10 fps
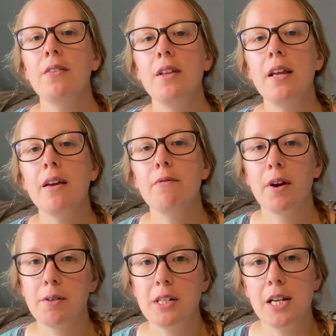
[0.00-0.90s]
the
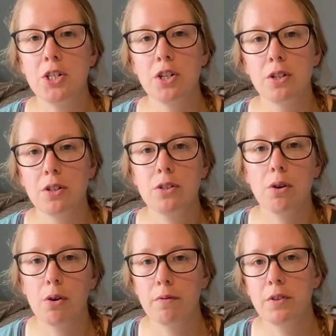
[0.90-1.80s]
foundations of